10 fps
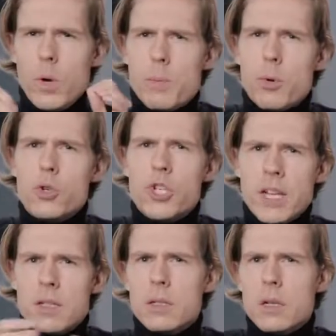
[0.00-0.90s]
we
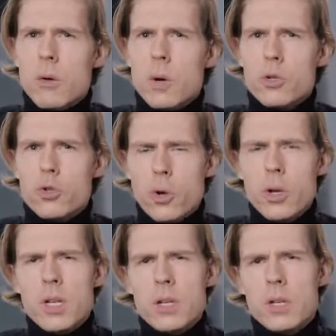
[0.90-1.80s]
project our
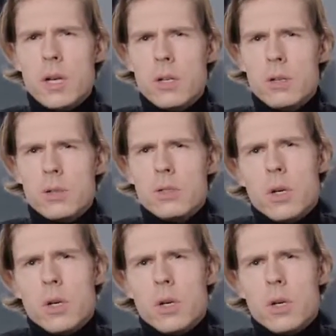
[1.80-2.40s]
turn indicators